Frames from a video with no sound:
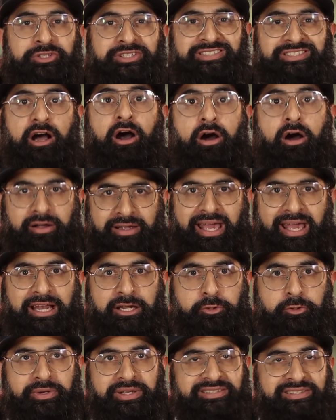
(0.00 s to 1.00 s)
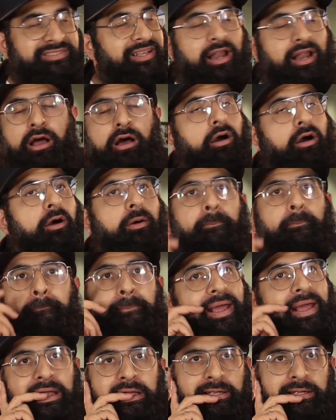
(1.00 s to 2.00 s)
these art galleries. They're like, oh
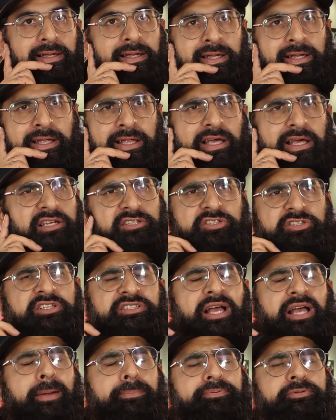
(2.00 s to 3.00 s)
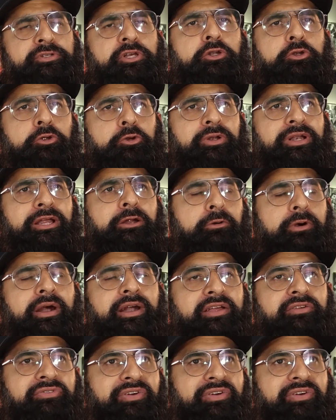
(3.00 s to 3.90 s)
mate, this is absolutely already